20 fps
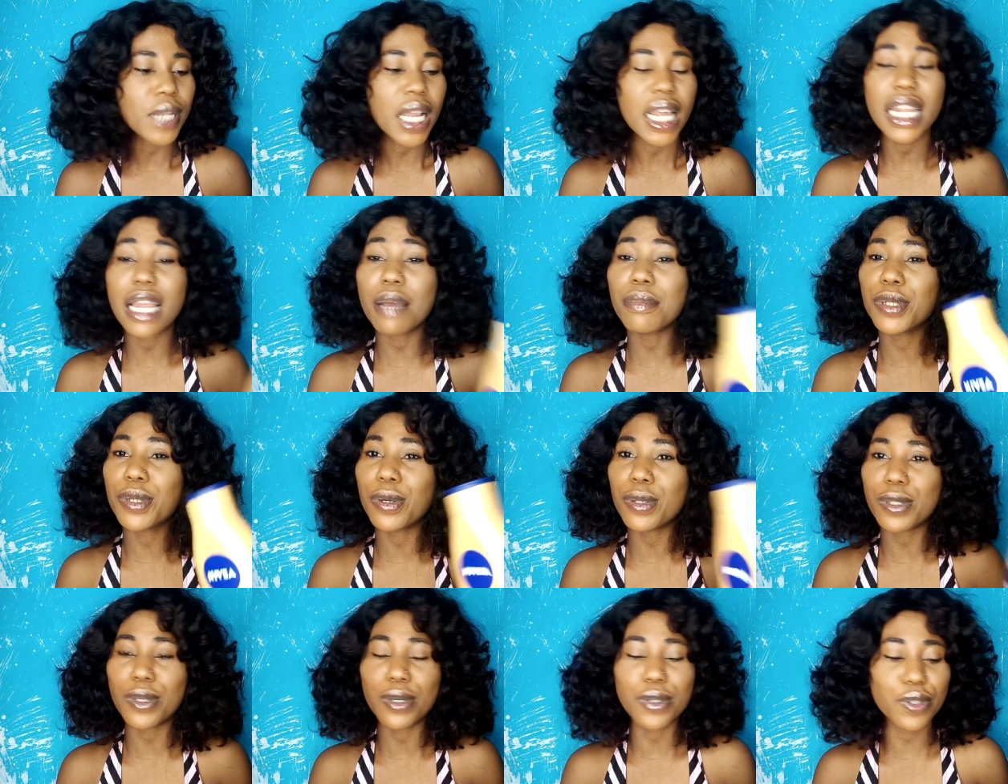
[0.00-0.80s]
let me not
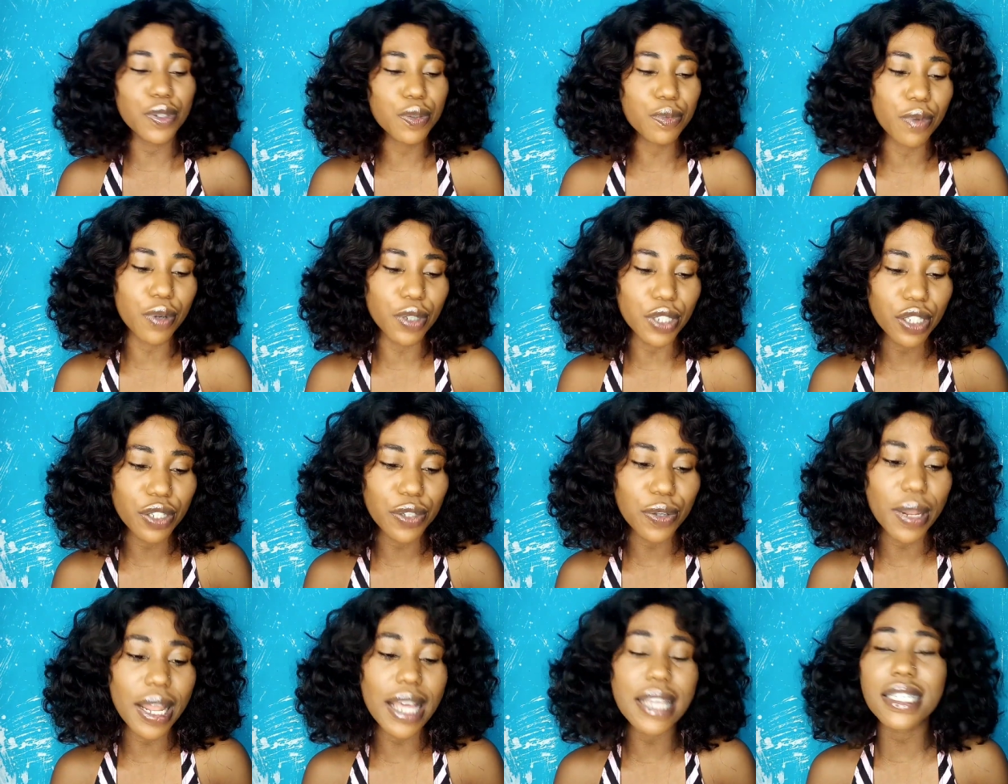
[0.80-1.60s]
talk too much. So
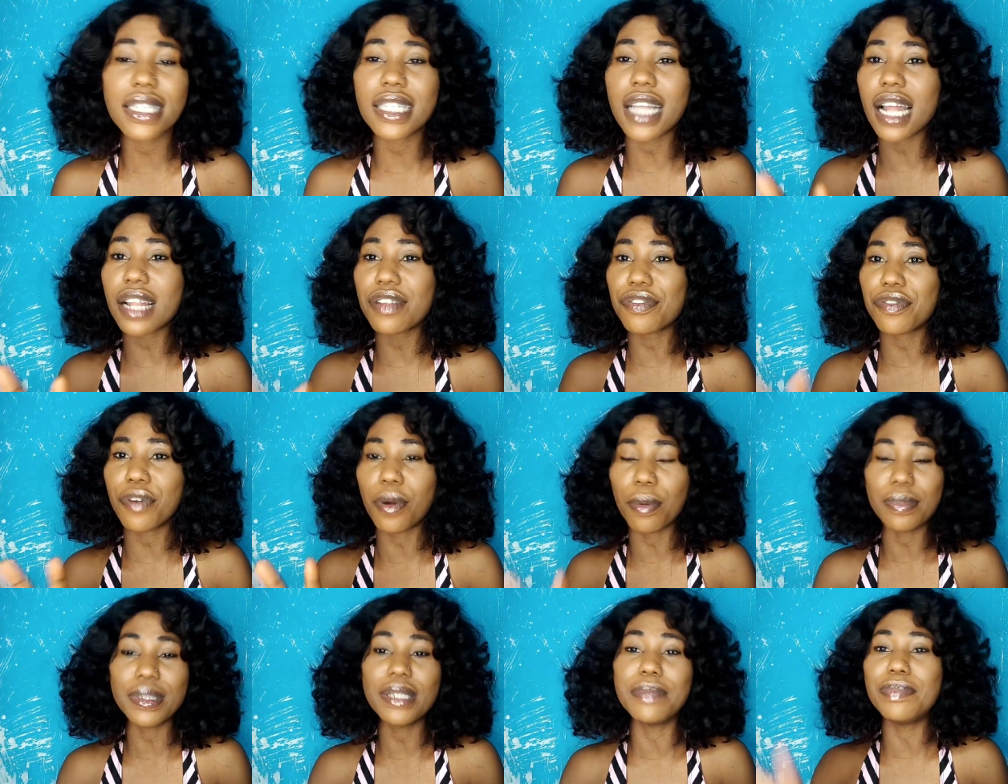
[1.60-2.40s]
let's start
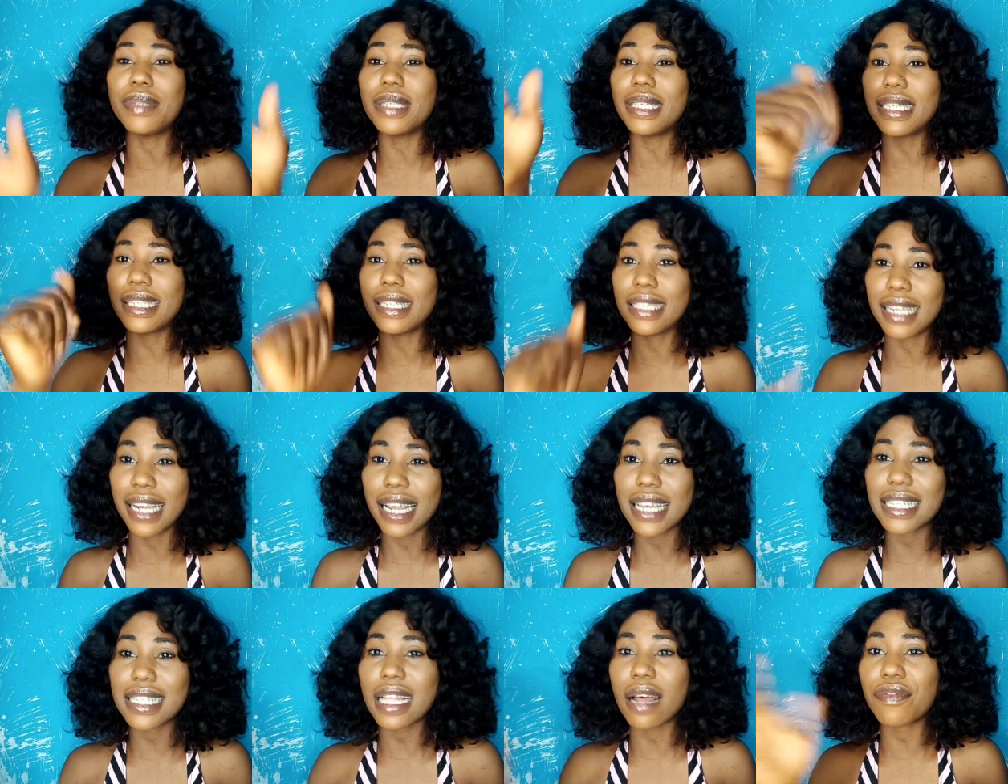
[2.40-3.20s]
from the beginning.
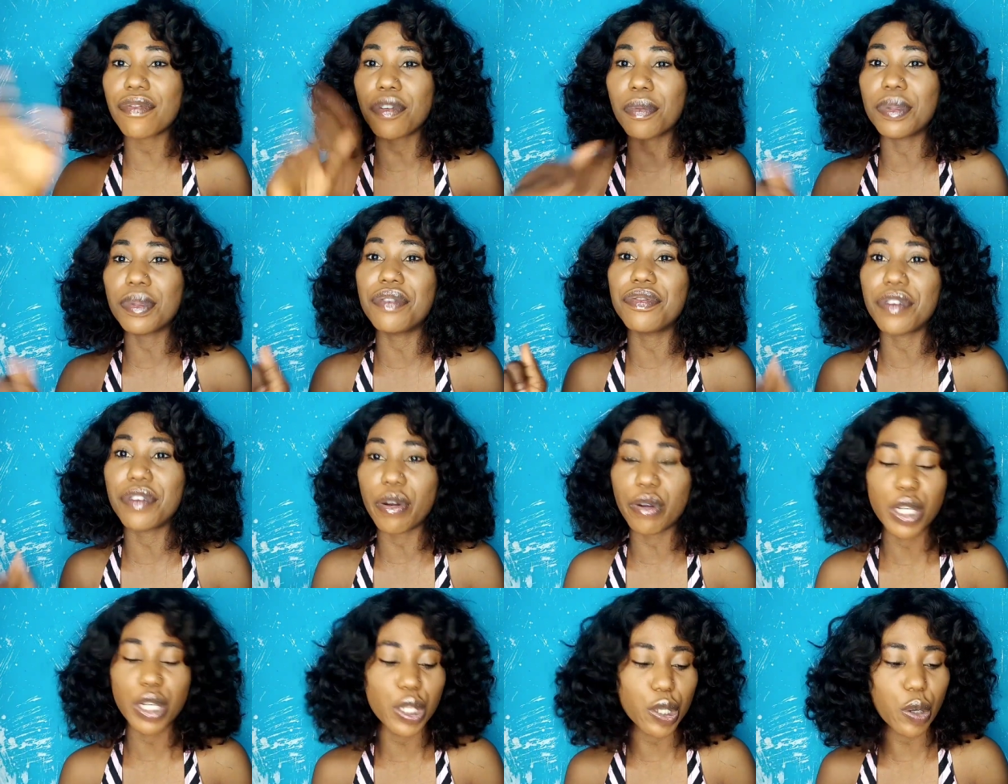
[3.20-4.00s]
Let's start from the
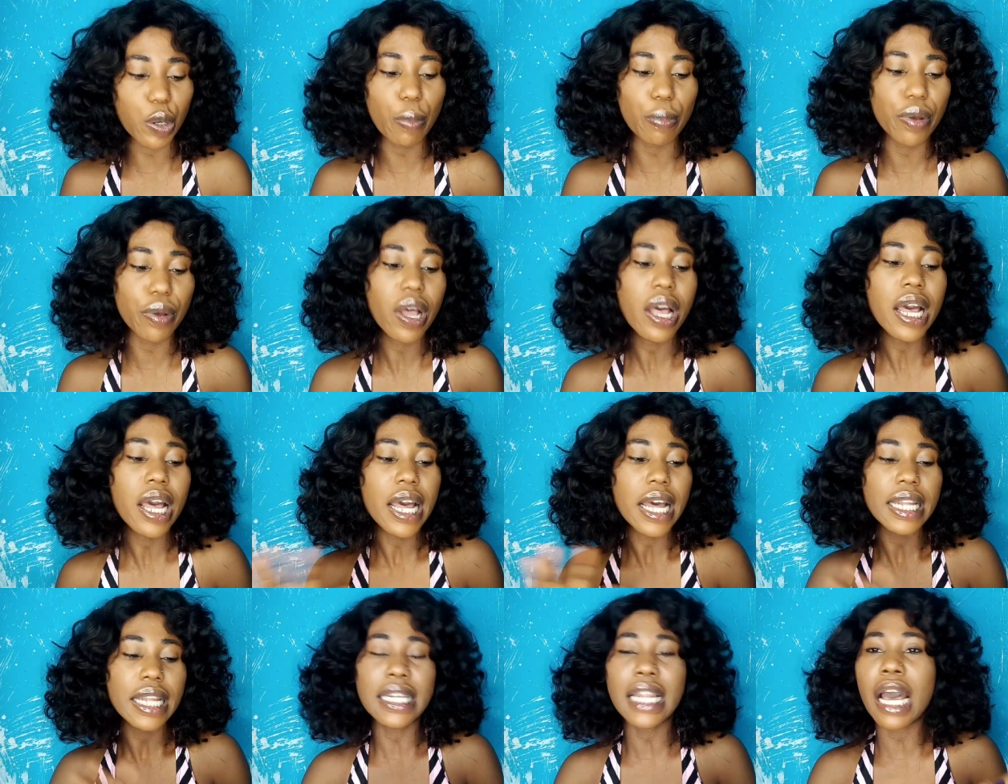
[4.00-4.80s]
very top.
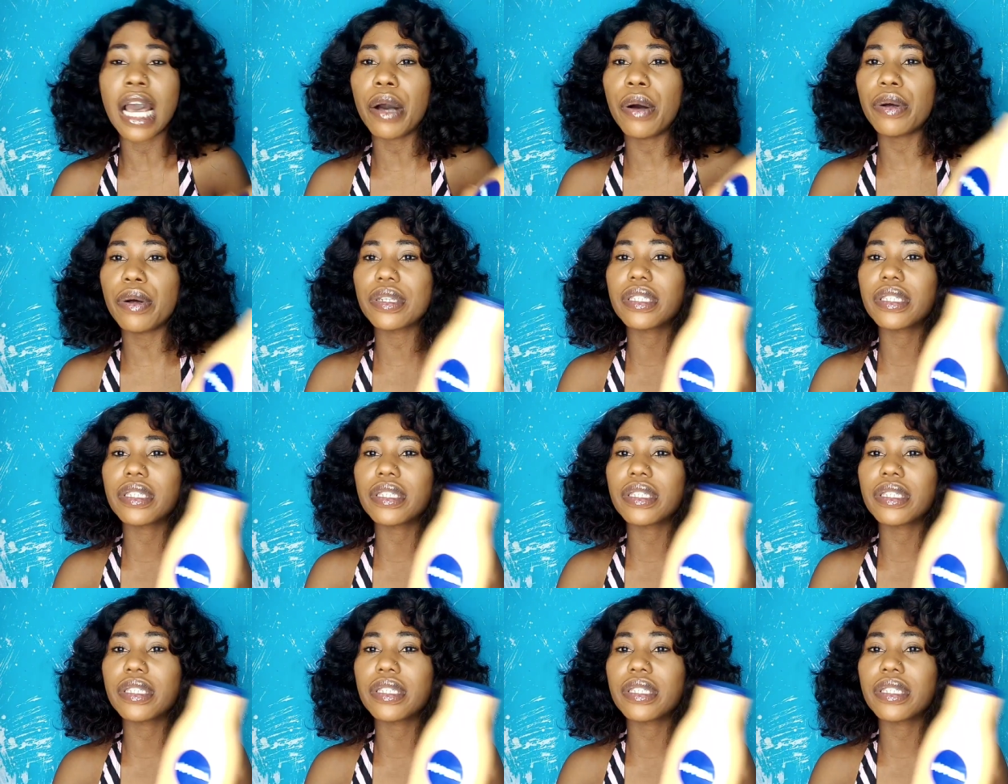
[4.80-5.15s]
Now,